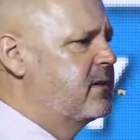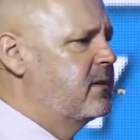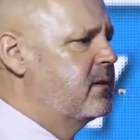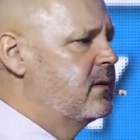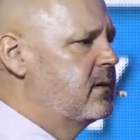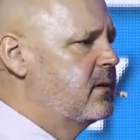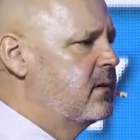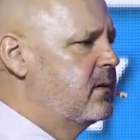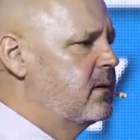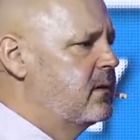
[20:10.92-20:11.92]

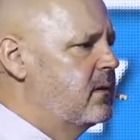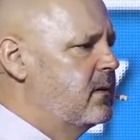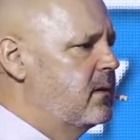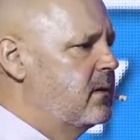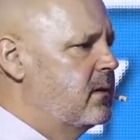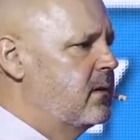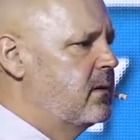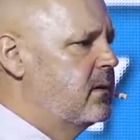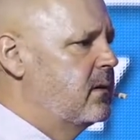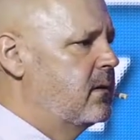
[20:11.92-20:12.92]

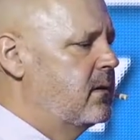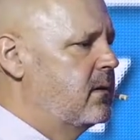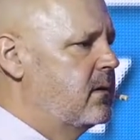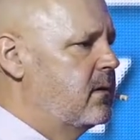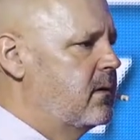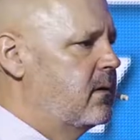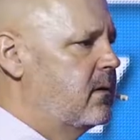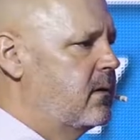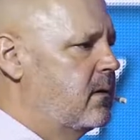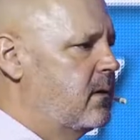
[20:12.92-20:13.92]

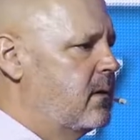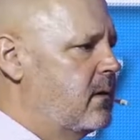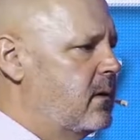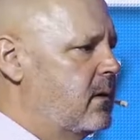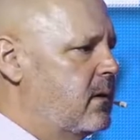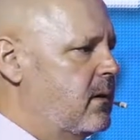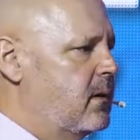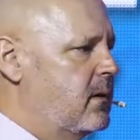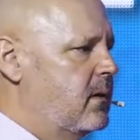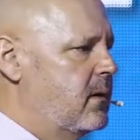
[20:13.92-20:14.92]

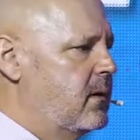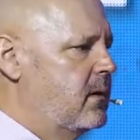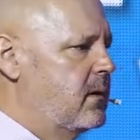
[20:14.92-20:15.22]
Nobody speaks.